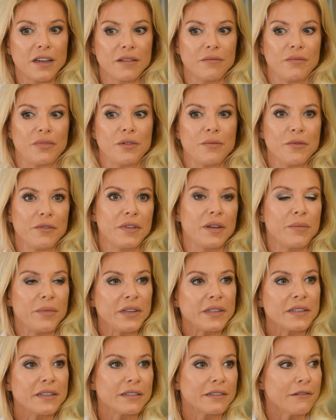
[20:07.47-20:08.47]
can promote their
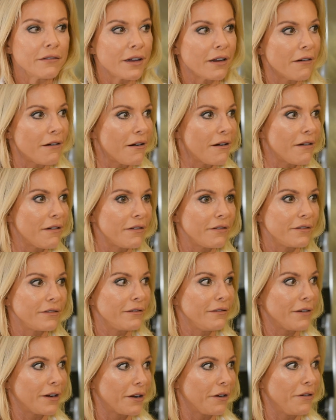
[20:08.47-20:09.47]
business. Look at her.
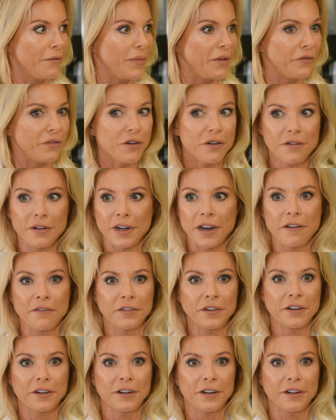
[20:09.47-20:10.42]
Just look at her before and after.